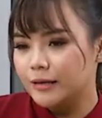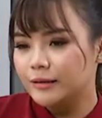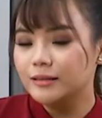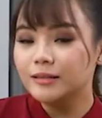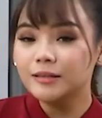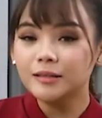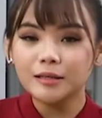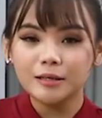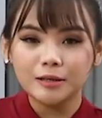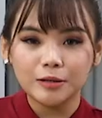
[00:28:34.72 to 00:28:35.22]

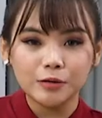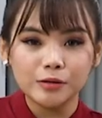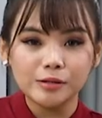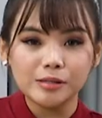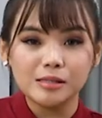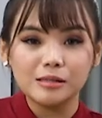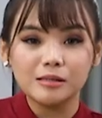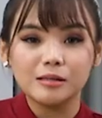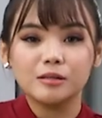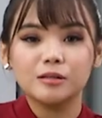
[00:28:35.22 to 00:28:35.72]
the
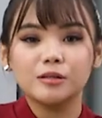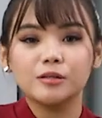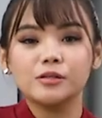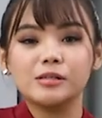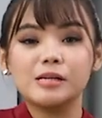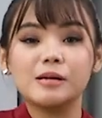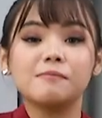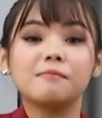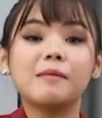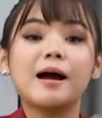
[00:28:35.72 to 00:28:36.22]
clothes
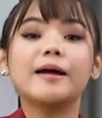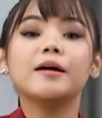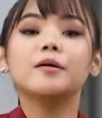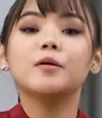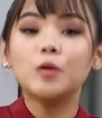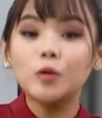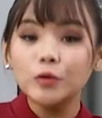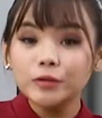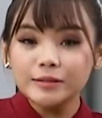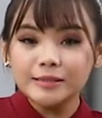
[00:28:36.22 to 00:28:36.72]
using my
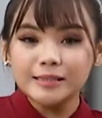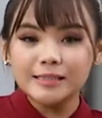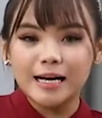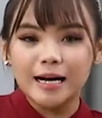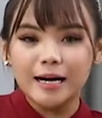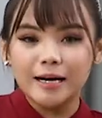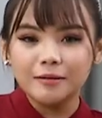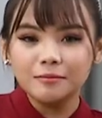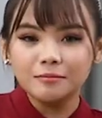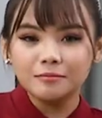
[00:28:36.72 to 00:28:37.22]
own
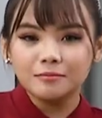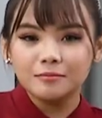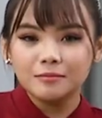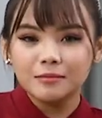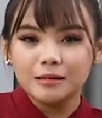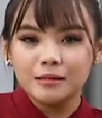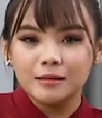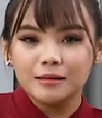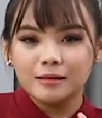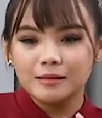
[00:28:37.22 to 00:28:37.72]
time,
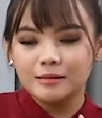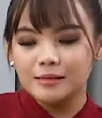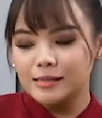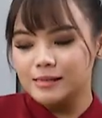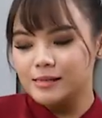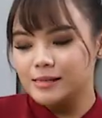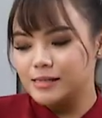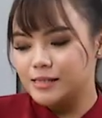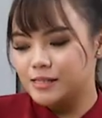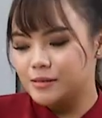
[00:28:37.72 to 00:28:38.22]

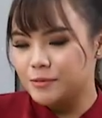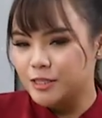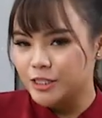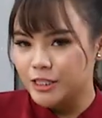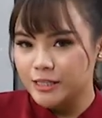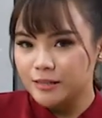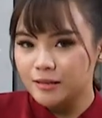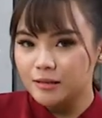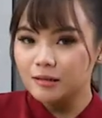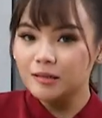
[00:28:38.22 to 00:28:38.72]
does this
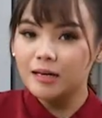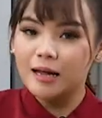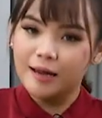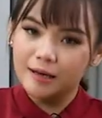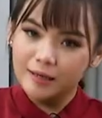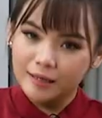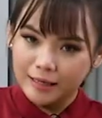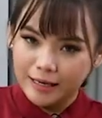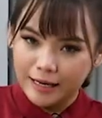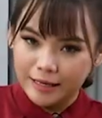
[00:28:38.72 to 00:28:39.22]
machine
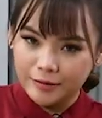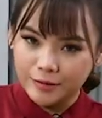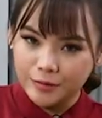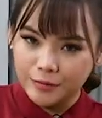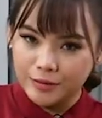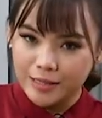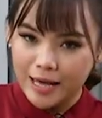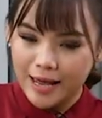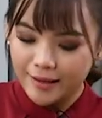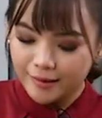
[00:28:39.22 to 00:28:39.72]
can do
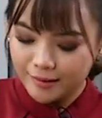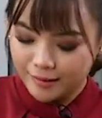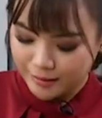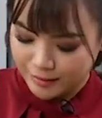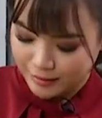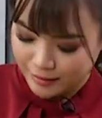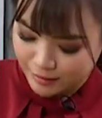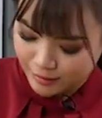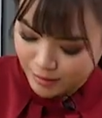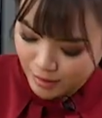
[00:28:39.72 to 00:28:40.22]
that?
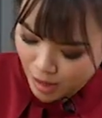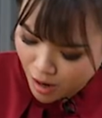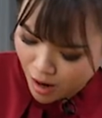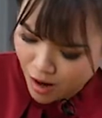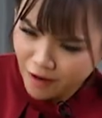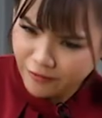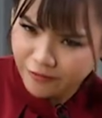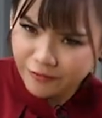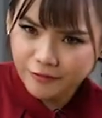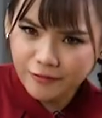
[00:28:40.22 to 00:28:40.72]

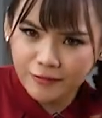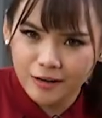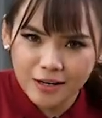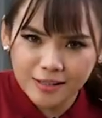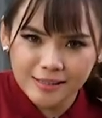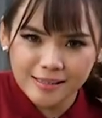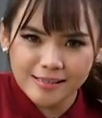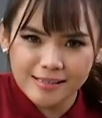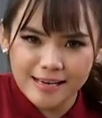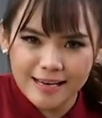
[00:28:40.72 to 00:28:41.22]
Of
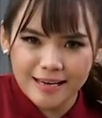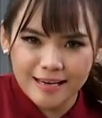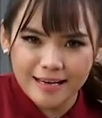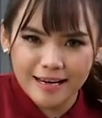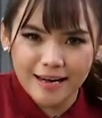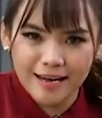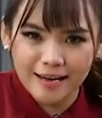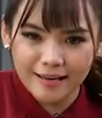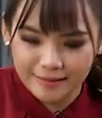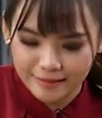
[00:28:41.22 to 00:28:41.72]
course they
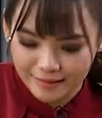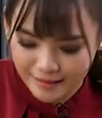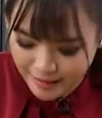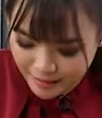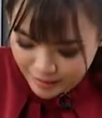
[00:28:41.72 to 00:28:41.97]
can. They